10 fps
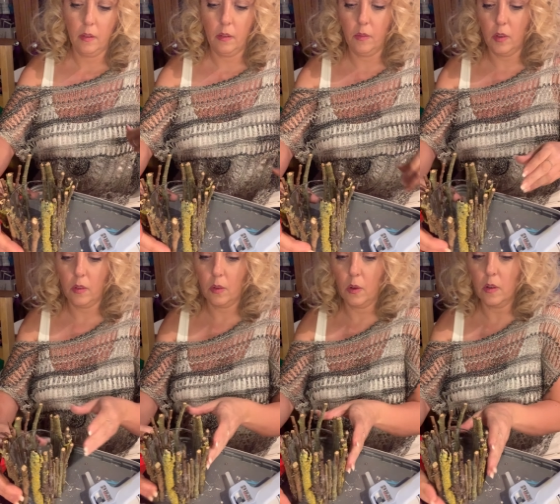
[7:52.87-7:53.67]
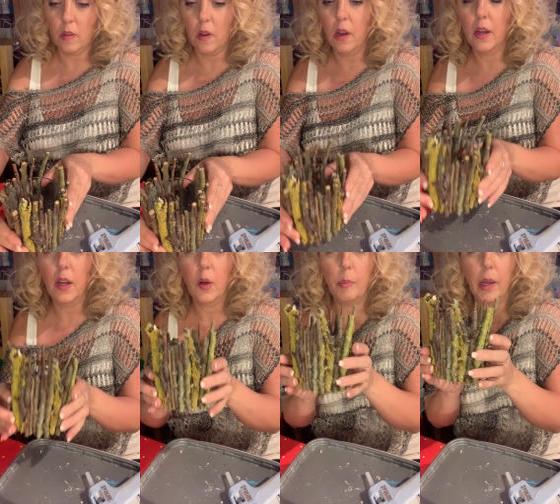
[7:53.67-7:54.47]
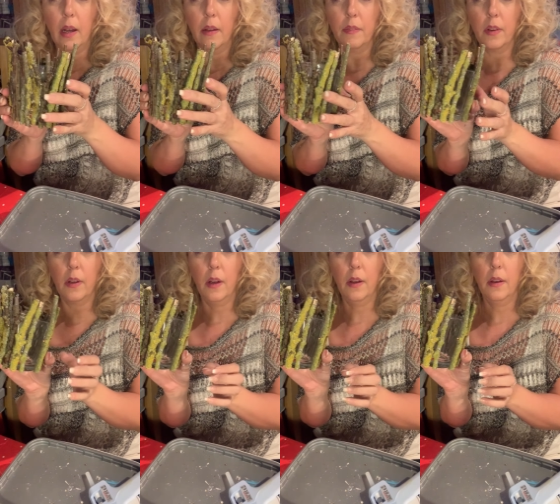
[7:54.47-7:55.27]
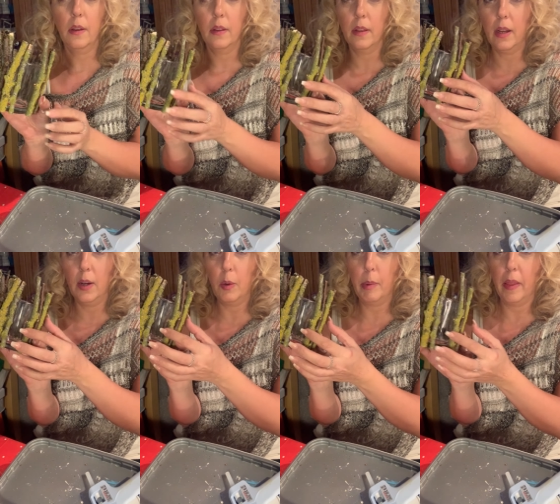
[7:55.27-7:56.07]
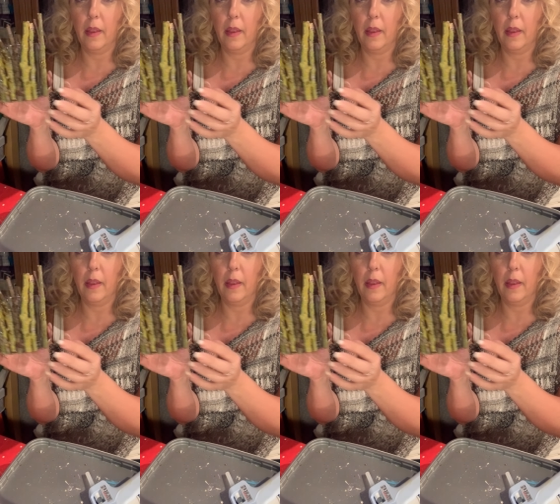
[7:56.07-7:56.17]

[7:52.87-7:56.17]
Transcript: So I've just got a tiny little bit left to go, that little bit